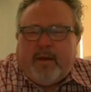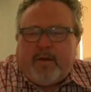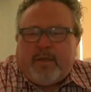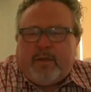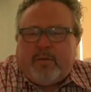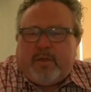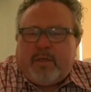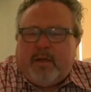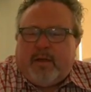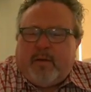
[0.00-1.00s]
also
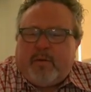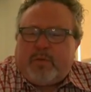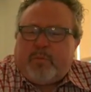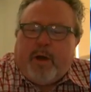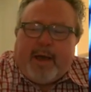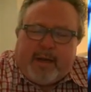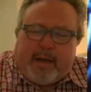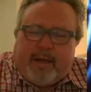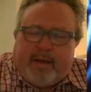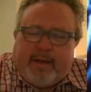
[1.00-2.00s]

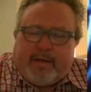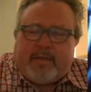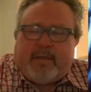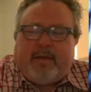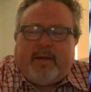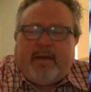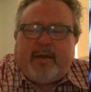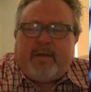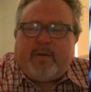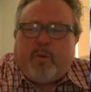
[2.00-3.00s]
sporadic ALS and